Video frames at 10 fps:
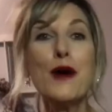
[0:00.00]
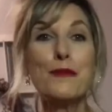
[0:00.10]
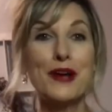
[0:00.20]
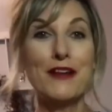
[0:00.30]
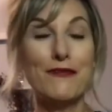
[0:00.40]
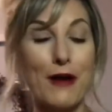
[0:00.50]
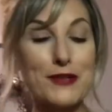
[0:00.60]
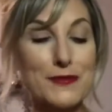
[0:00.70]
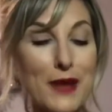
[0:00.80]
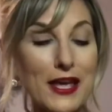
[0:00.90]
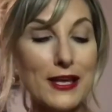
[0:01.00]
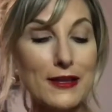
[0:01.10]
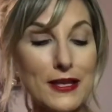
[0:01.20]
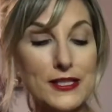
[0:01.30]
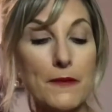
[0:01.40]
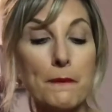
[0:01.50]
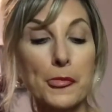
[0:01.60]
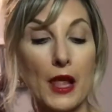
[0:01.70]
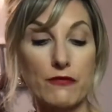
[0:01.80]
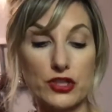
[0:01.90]
but if I was making this
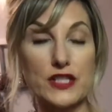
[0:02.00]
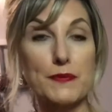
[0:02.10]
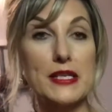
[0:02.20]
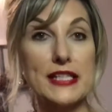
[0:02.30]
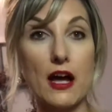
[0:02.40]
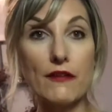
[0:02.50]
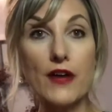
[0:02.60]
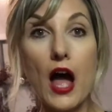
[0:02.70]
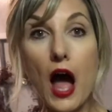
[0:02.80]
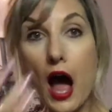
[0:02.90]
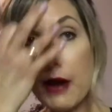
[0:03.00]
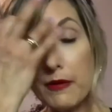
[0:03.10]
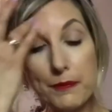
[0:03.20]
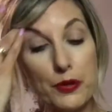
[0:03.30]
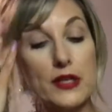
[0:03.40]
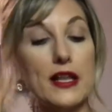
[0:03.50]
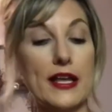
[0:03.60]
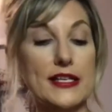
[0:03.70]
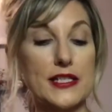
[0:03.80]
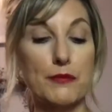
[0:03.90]
for just myself, I would put
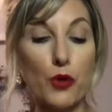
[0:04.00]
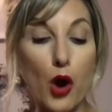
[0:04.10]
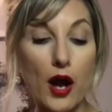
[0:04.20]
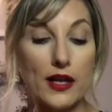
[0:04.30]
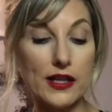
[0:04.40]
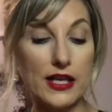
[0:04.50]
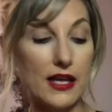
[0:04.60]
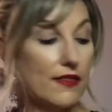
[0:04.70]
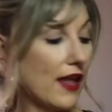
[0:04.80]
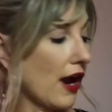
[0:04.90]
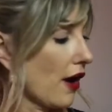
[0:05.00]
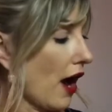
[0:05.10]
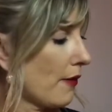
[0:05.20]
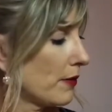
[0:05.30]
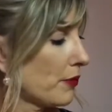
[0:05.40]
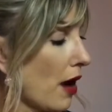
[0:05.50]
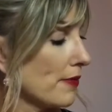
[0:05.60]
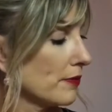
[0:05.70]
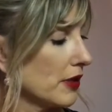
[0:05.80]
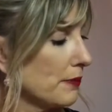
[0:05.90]
like some broccoli in there. I would
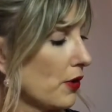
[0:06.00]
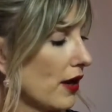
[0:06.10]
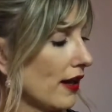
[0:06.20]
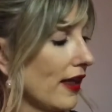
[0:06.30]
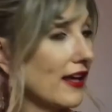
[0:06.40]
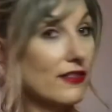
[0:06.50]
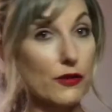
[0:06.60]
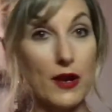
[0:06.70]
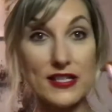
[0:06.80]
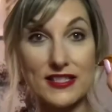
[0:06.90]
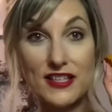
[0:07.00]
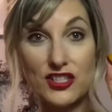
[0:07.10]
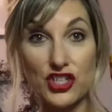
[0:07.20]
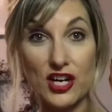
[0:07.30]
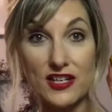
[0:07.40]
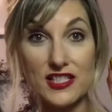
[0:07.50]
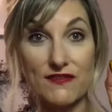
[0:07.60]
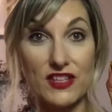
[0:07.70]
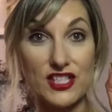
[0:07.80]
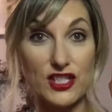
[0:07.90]
probably put like the rest of the chunks of
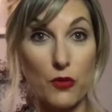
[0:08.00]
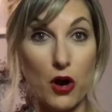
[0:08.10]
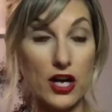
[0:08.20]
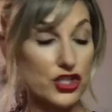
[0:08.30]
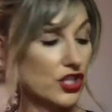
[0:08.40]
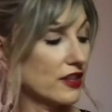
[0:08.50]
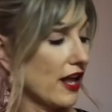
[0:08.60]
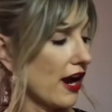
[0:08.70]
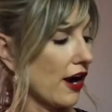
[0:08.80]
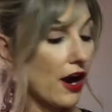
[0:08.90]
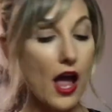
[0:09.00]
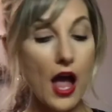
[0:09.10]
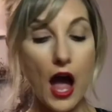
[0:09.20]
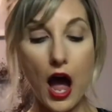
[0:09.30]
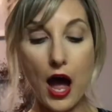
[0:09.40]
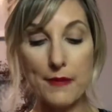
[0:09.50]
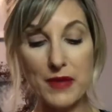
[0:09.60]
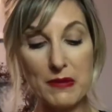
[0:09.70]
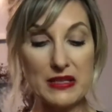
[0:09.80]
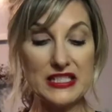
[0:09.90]
the squash in there,
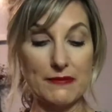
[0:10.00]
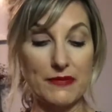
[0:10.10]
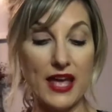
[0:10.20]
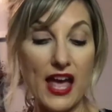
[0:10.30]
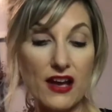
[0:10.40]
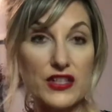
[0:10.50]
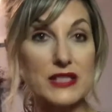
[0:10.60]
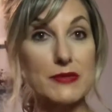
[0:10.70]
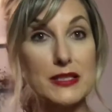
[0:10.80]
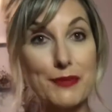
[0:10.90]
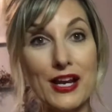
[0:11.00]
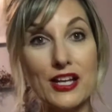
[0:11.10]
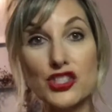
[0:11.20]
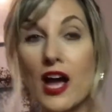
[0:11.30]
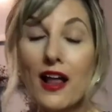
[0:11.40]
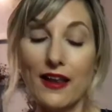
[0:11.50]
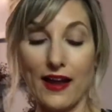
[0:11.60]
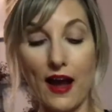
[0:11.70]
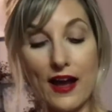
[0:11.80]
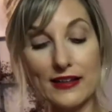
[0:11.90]
maybe some kale, some spinach. Like,
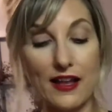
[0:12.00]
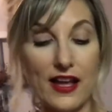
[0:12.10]
I'd